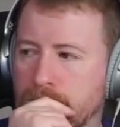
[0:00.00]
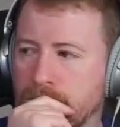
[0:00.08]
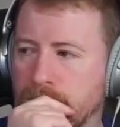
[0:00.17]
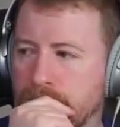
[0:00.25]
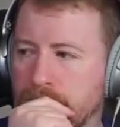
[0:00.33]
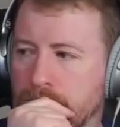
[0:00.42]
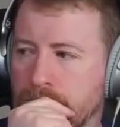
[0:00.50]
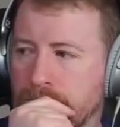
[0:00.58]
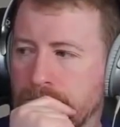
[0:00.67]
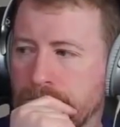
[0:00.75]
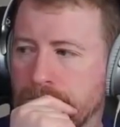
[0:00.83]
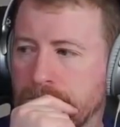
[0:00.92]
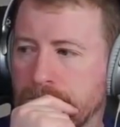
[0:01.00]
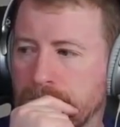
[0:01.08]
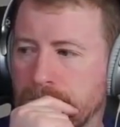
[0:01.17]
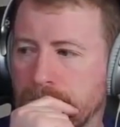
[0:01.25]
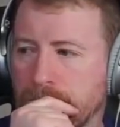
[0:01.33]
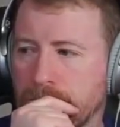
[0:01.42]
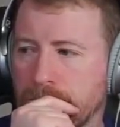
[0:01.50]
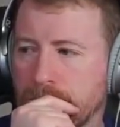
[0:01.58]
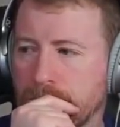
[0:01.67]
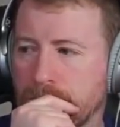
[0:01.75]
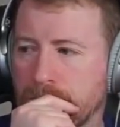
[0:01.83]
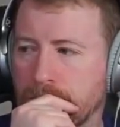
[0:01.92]

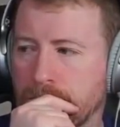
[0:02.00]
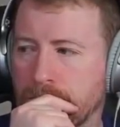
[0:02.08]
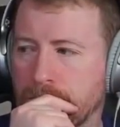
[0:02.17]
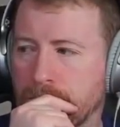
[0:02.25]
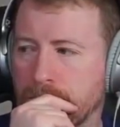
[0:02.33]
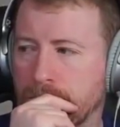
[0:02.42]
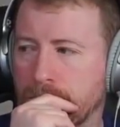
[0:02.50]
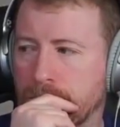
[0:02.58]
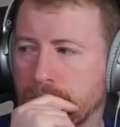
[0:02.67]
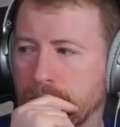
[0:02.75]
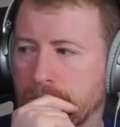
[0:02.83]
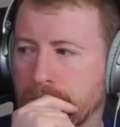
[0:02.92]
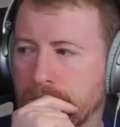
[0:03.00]
(silent)